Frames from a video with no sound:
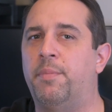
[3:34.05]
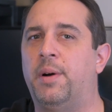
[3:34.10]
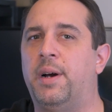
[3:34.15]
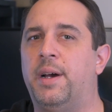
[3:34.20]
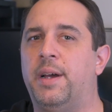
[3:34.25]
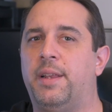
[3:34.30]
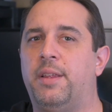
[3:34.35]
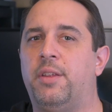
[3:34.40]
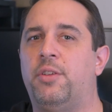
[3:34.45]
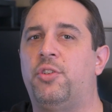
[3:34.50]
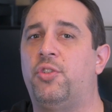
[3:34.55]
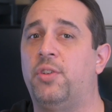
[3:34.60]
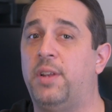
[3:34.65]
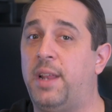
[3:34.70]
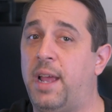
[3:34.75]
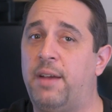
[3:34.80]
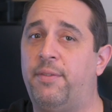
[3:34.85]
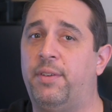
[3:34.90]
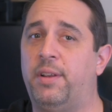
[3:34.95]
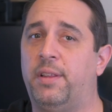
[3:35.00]
but you should
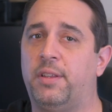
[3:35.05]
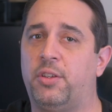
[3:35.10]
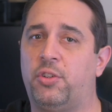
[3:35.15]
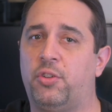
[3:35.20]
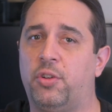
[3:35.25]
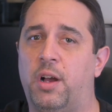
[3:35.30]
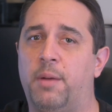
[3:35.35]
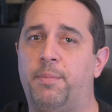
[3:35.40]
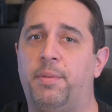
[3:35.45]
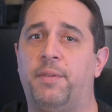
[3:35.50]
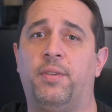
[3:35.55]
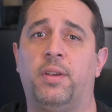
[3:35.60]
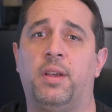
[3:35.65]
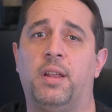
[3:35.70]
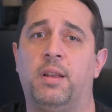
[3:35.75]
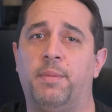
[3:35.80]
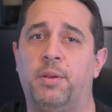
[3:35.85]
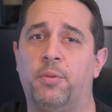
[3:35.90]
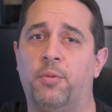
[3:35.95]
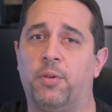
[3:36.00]
have it in the shop if you're
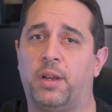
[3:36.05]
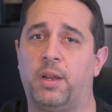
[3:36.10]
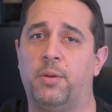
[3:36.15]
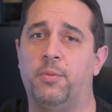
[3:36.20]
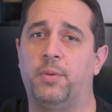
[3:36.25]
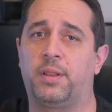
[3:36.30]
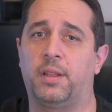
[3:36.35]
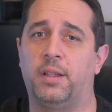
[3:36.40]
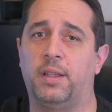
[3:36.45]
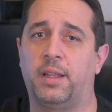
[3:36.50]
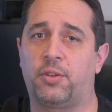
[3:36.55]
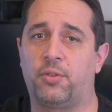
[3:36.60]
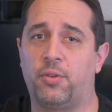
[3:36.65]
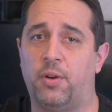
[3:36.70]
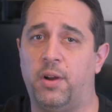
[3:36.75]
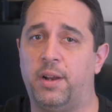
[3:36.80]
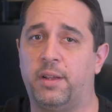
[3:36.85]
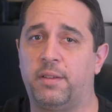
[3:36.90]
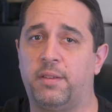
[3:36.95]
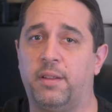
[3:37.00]
gonna be working with
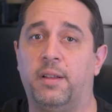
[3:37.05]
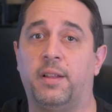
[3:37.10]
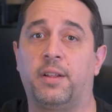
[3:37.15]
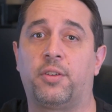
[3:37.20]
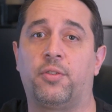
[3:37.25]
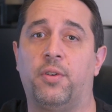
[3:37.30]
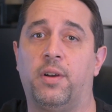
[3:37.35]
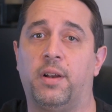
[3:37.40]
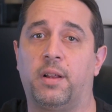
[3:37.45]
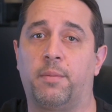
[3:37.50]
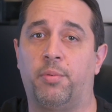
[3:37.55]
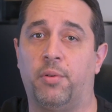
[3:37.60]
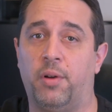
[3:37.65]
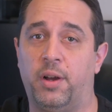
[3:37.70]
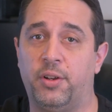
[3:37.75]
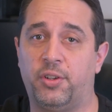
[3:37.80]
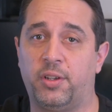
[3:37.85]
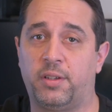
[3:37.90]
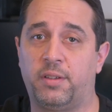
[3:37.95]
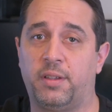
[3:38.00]
electronics and electronic
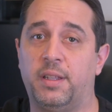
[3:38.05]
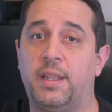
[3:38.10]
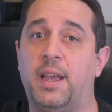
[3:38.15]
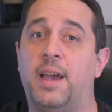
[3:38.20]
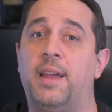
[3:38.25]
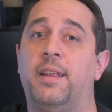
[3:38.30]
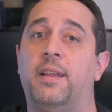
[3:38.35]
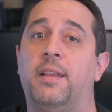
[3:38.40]
projects, and that